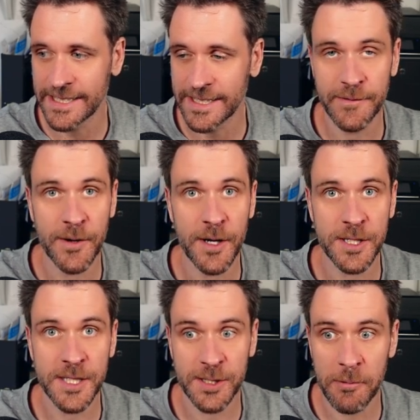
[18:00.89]
the
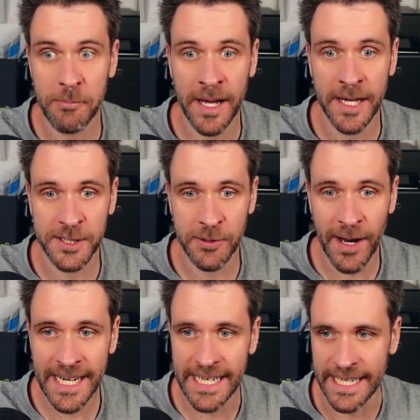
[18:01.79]
versions got passed
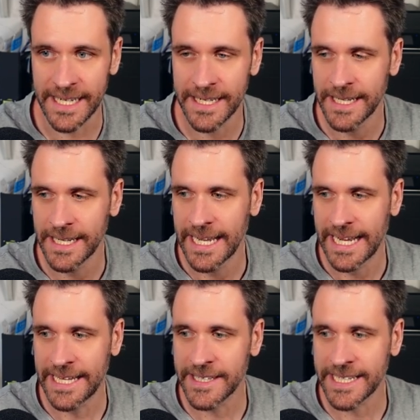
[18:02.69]
correctly.
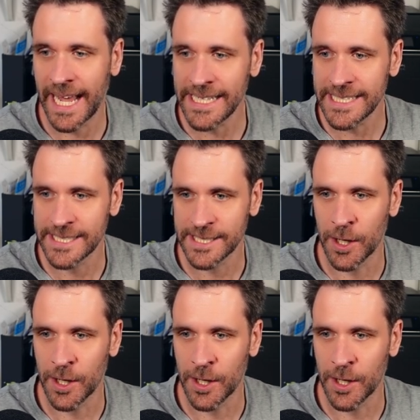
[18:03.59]
In the cases